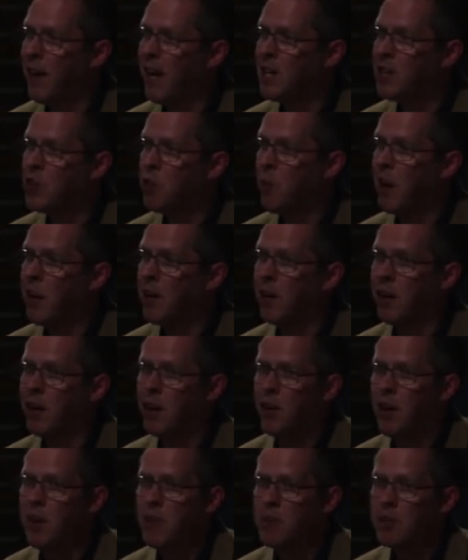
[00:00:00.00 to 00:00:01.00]
end-to-end
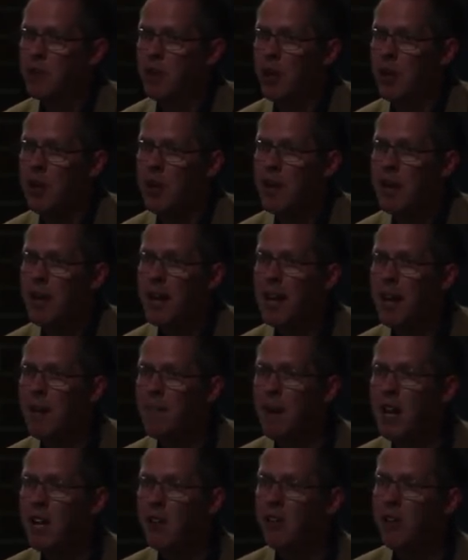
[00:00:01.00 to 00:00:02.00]
encryption, it
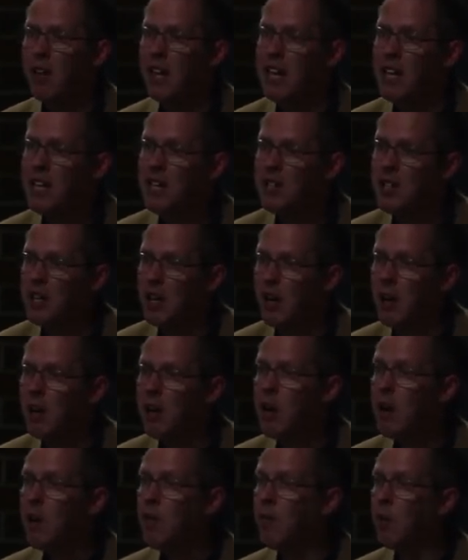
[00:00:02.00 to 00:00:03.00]
makes it
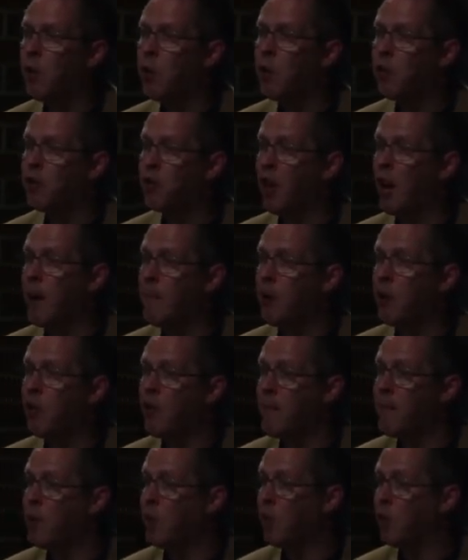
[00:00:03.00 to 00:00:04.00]
easier for cyber
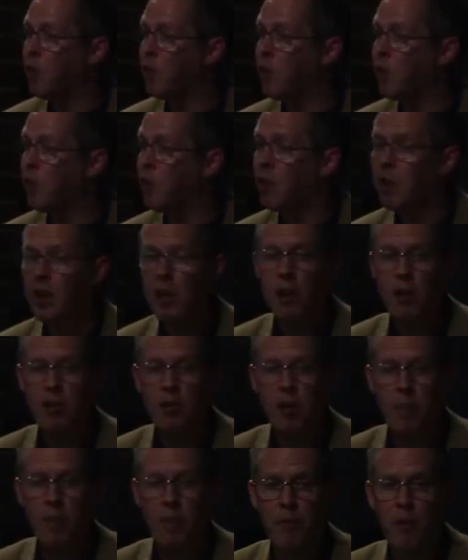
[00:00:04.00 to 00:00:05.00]
criminals
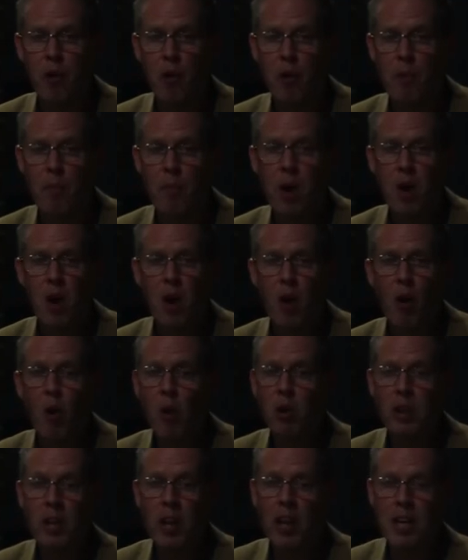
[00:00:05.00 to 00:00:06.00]
to perform
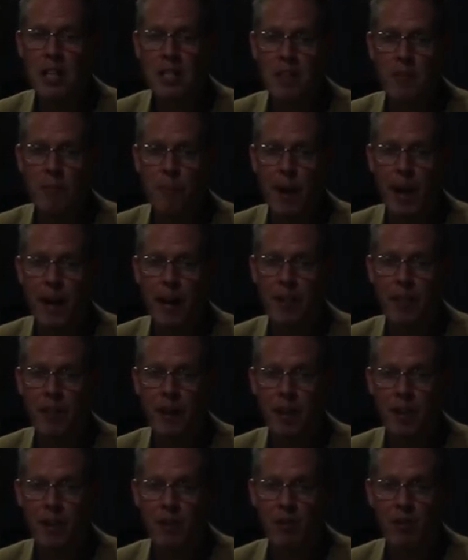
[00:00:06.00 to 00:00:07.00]
all kinds of bad
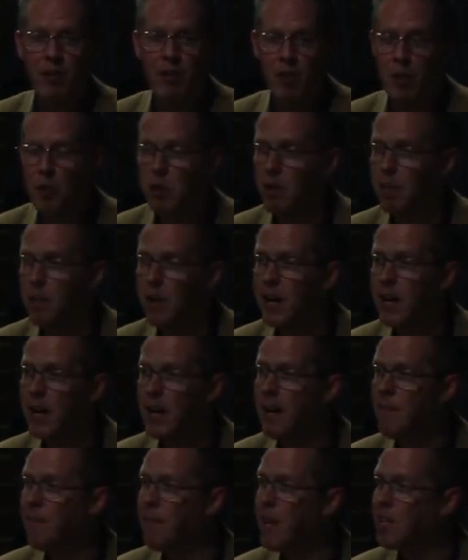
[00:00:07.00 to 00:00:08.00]
things to them.
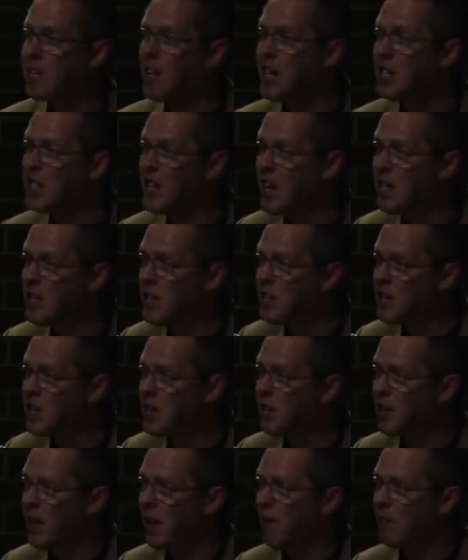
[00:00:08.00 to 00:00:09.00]
It makes
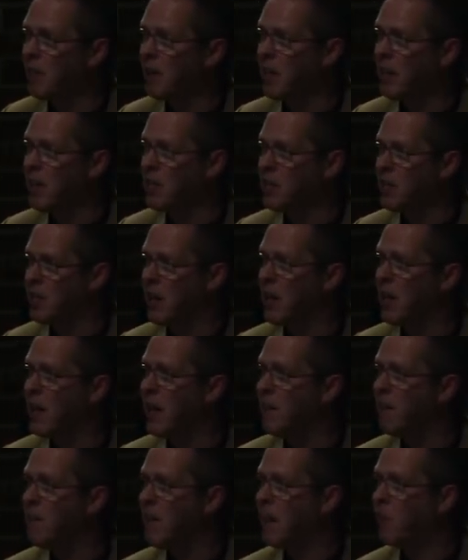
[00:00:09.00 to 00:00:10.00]
identity theft easier.
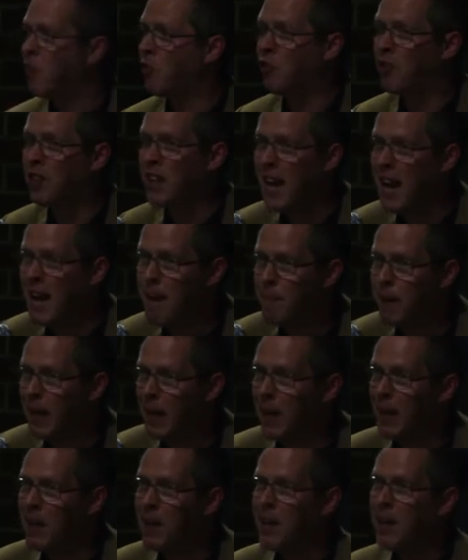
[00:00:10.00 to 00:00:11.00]
It makes
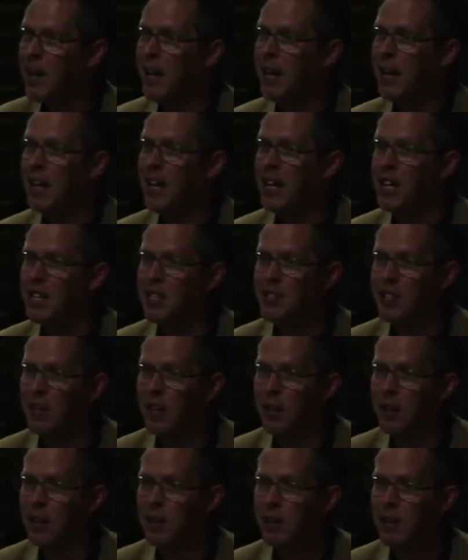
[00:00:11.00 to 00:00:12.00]
scamming
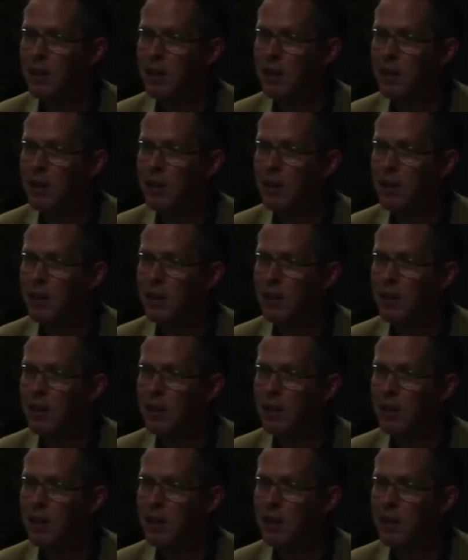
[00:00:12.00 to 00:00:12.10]
easier.